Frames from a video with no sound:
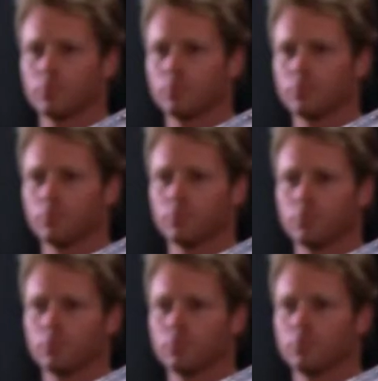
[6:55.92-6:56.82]

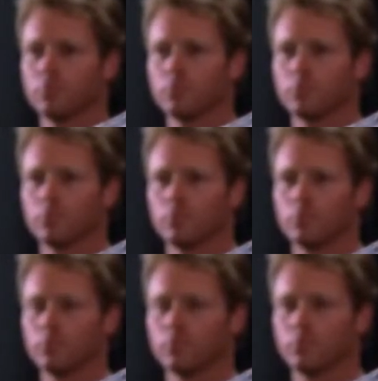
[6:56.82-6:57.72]

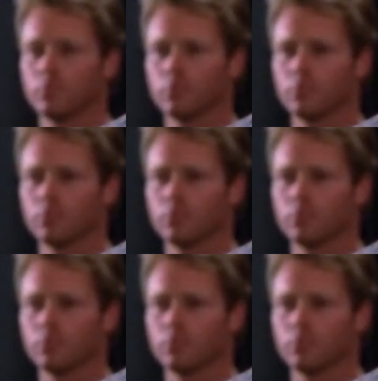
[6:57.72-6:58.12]
This person isn't speaking.